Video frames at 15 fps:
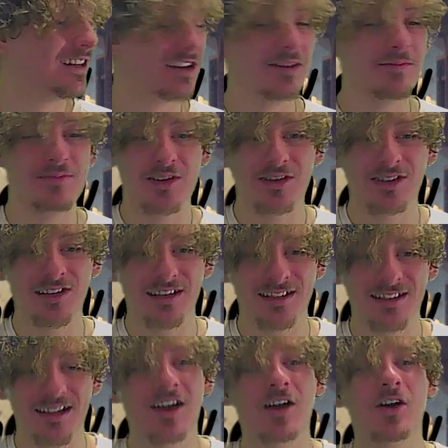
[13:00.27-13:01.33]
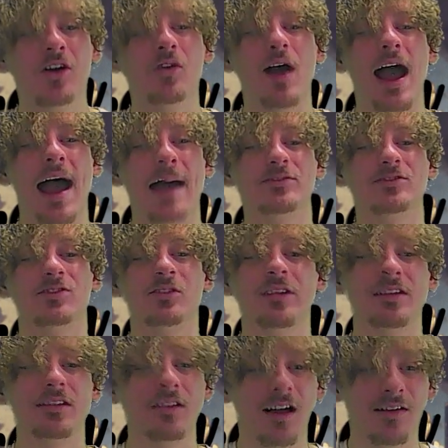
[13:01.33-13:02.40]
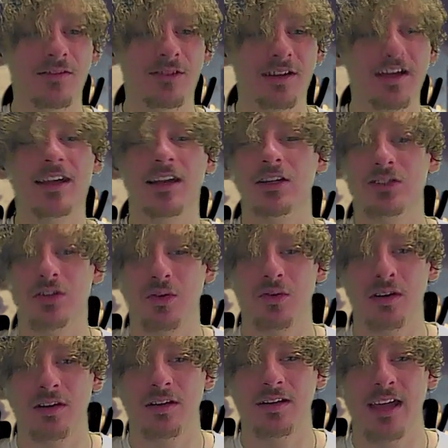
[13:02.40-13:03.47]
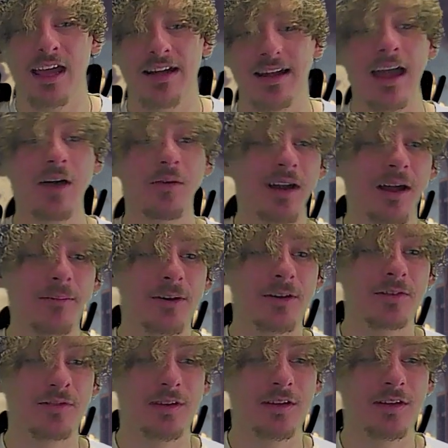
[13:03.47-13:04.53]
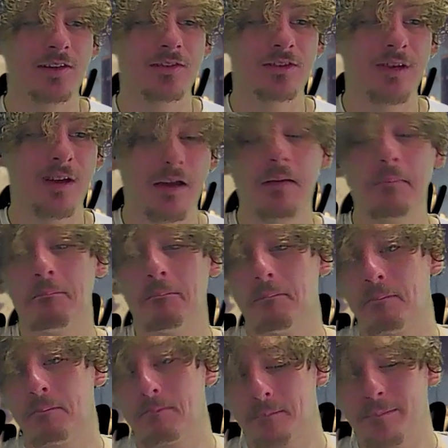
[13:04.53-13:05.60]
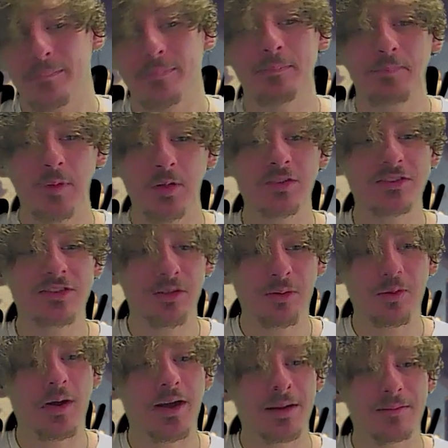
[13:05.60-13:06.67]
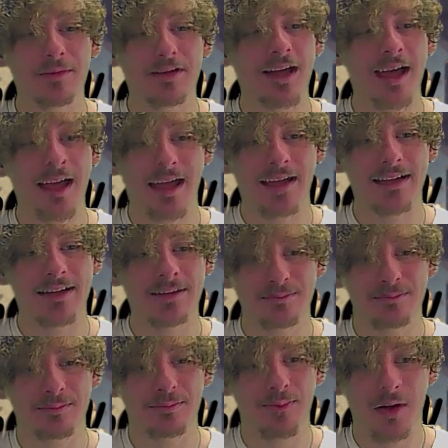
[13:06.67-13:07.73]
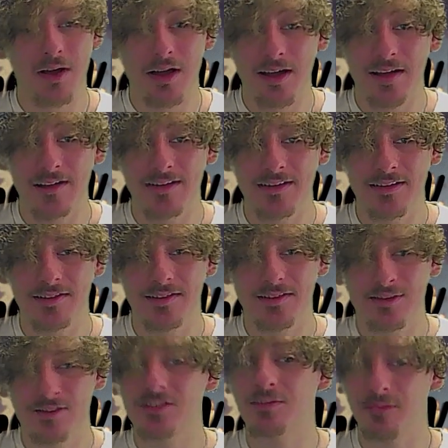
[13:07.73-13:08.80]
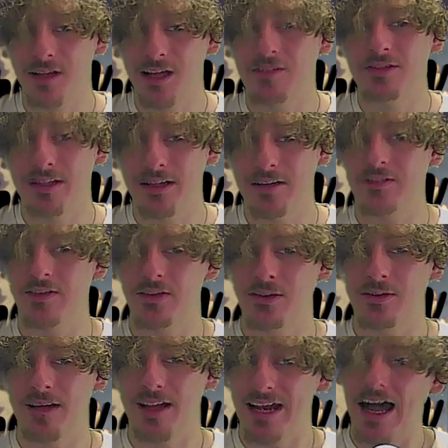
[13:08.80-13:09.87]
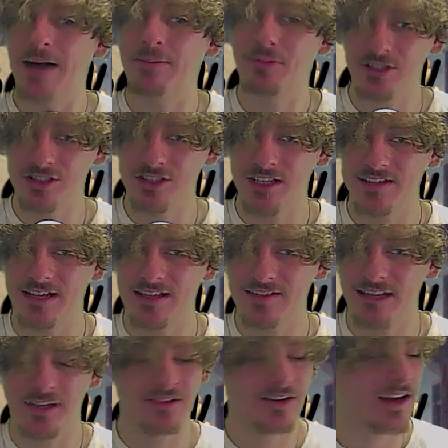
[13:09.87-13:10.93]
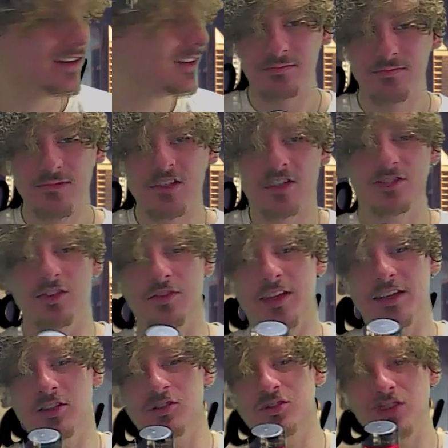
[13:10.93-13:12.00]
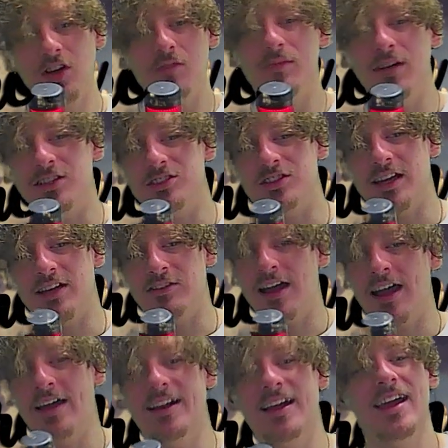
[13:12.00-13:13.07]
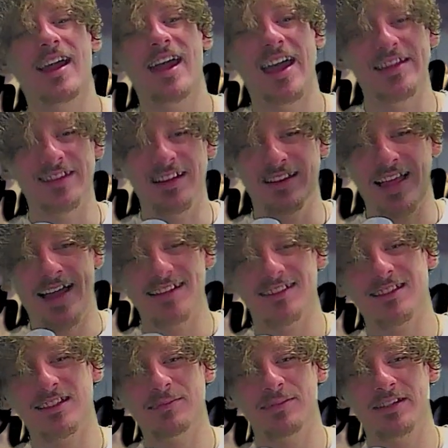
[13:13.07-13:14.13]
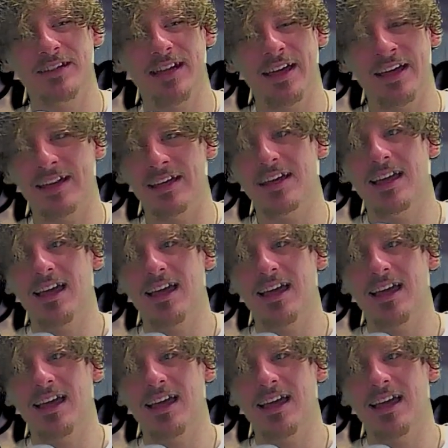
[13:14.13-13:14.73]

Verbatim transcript: community who absolutely love it and adore it. And now when I post videos, there's still quite a bit of hate, but there's some love in there too. And I appreciate that, Stankrat. So thank you so much, Stankrat. And the last clip of the day,